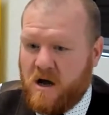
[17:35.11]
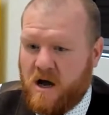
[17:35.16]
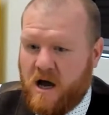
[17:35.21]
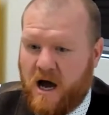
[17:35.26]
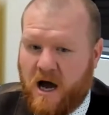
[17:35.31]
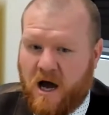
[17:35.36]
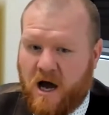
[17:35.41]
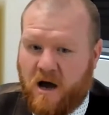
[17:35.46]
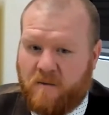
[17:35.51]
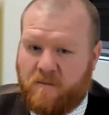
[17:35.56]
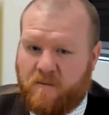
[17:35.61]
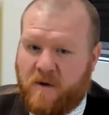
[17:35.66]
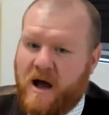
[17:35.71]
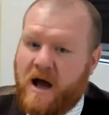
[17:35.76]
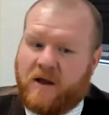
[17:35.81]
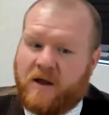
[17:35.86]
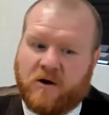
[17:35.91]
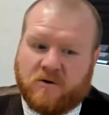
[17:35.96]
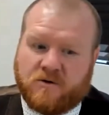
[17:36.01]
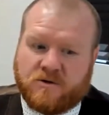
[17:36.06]

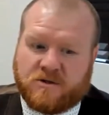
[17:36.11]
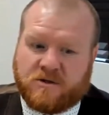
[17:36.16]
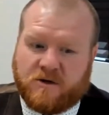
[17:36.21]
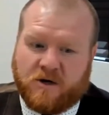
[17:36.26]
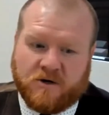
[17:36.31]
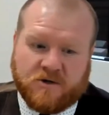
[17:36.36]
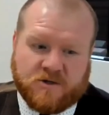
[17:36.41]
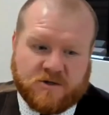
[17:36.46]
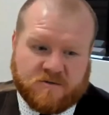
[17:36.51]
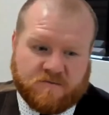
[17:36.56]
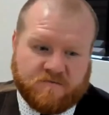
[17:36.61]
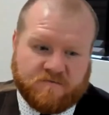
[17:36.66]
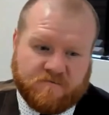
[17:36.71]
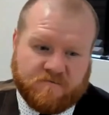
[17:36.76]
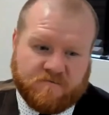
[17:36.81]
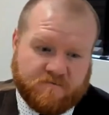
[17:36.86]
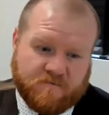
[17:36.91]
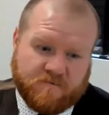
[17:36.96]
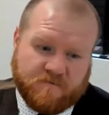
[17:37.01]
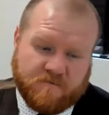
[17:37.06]
And those goods,
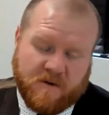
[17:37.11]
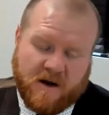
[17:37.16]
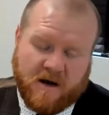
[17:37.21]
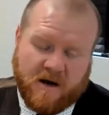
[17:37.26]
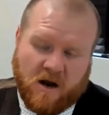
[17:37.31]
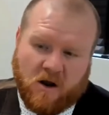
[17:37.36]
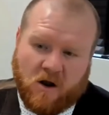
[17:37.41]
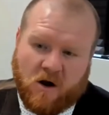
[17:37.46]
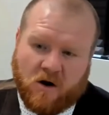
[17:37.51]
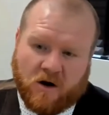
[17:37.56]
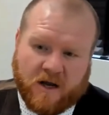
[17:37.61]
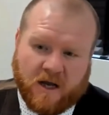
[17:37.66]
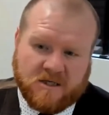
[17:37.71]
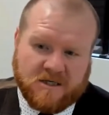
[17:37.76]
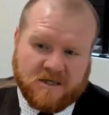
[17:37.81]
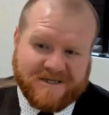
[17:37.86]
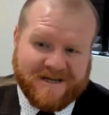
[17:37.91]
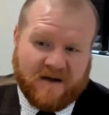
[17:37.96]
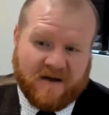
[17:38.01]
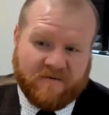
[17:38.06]
in a lot of
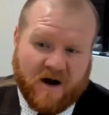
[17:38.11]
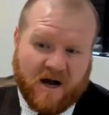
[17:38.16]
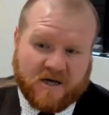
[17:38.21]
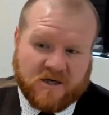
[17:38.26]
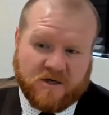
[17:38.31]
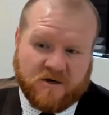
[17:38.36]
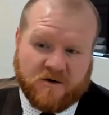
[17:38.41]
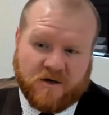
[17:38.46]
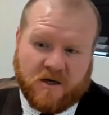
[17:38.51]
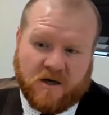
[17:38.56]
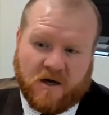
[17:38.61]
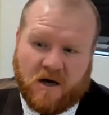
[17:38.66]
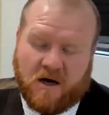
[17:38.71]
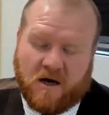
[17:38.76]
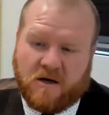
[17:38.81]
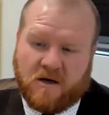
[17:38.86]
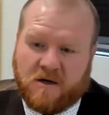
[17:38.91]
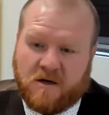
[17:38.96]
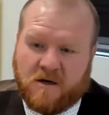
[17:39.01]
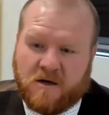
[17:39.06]
cases, never actually
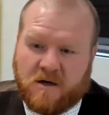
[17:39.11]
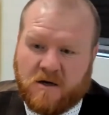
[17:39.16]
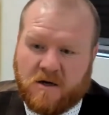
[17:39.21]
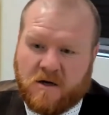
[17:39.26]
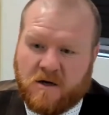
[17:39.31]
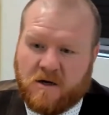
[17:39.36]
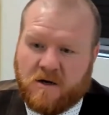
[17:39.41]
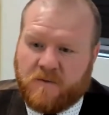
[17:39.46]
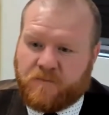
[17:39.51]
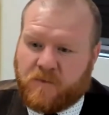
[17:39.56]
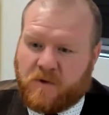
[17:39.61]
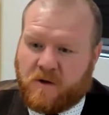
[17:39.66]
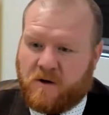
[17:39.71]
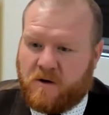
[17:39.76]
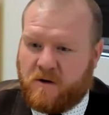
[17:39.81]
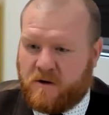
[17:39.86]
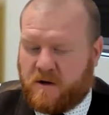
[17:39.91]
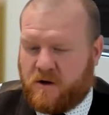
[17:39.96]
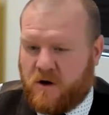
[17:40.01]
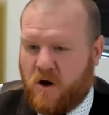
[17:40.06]

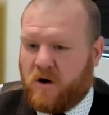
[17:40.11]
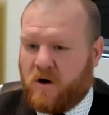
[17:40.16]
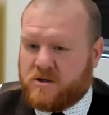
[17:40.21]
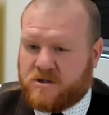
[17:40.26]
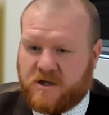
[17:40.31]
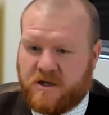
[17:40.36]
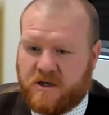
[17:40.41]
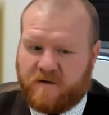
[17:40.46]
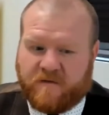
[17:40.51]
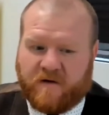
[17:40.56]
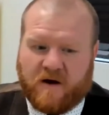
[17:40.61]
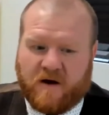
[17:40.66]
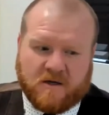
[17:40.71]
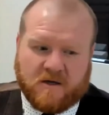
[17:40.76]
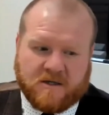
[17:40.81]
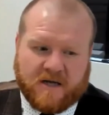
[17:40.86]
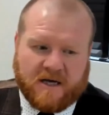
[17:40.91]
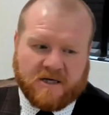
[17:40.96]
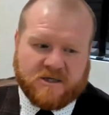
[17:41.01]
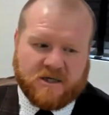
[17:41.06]
got to their final
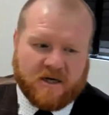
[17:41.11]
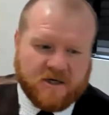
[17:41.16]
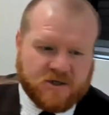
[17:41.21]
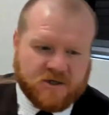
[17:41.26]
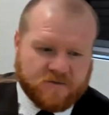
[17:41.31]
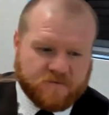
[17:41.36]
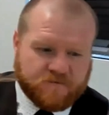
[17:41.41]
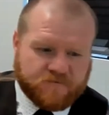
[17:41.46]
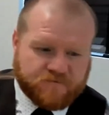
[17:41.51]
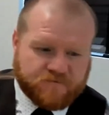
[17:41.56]
destination.